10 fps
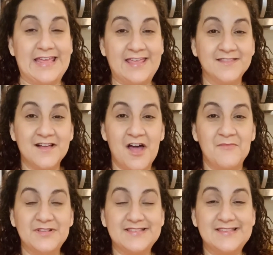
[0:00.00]
in the
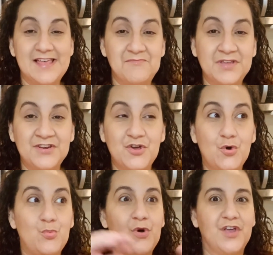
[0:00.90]
comments, let me know
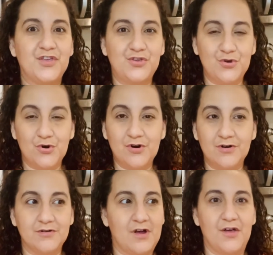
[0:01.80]
what
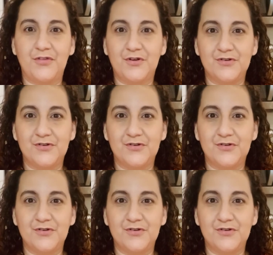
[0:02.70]
your other,